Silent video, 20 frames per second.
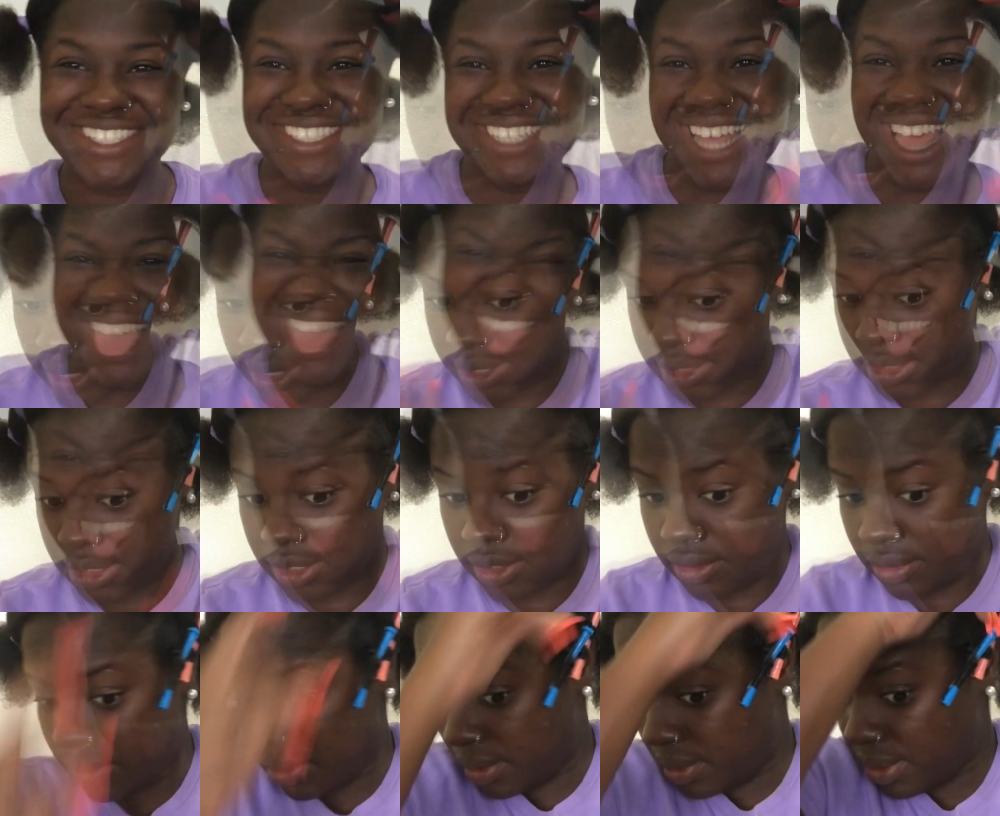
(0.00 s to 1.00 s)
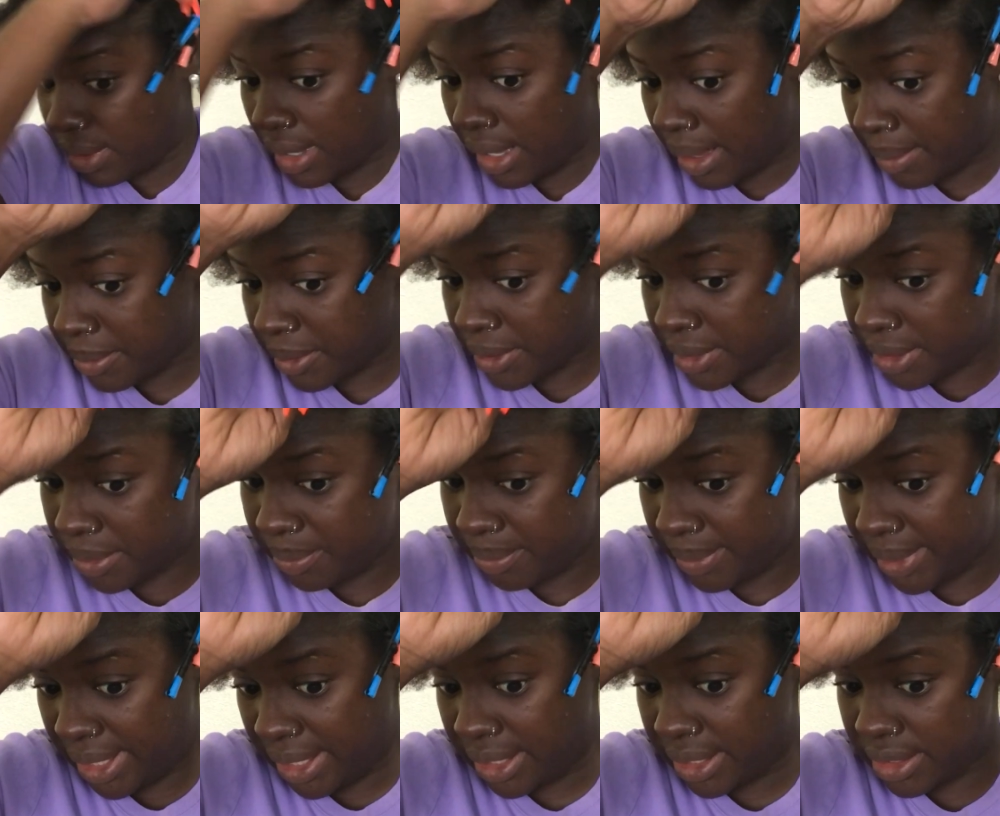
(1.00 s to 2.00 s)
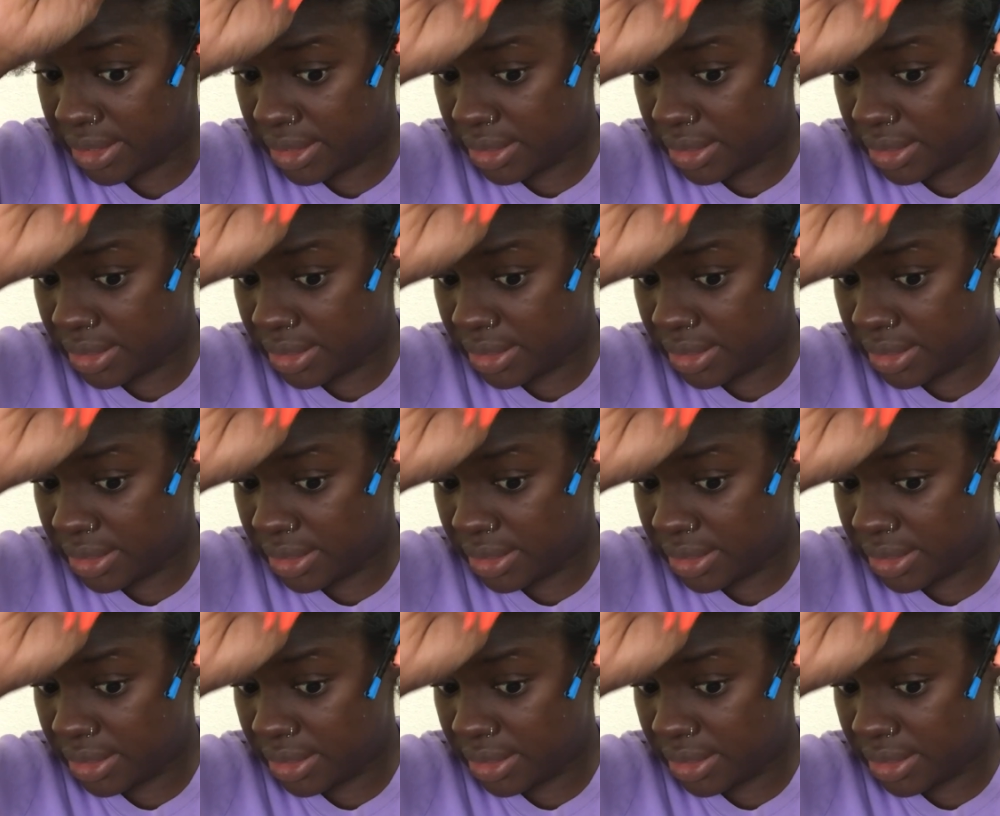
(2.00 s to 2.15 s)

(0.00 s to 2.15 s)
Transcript: Okay, so I'm going to